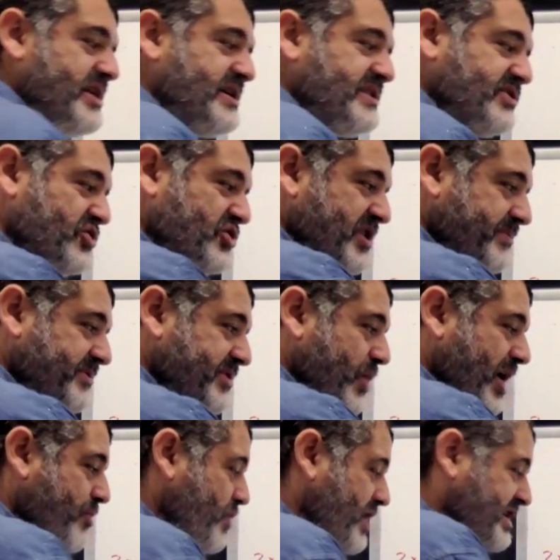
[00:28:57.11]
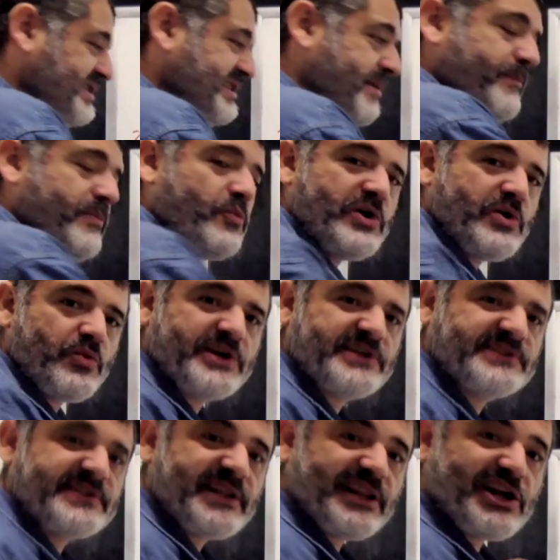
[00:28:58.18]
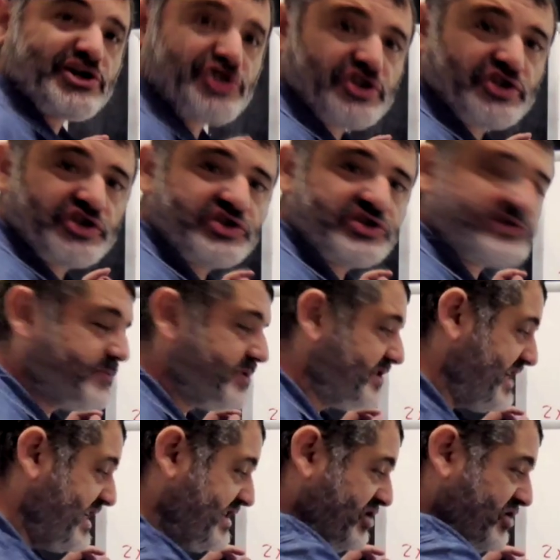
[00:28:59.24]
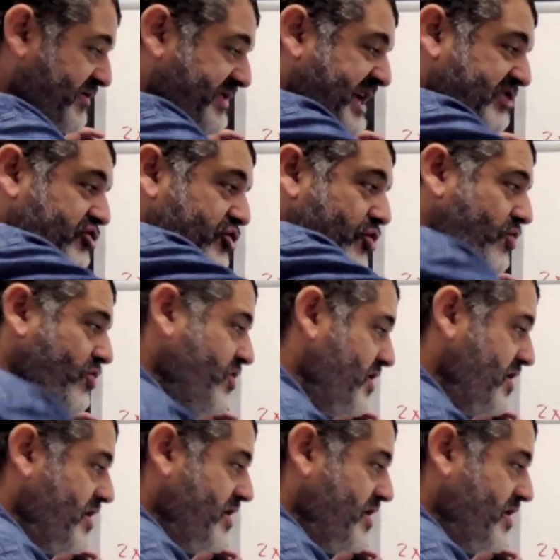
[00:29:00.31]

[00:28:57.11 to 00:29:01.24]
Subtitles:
So where is the largest percentage of that row?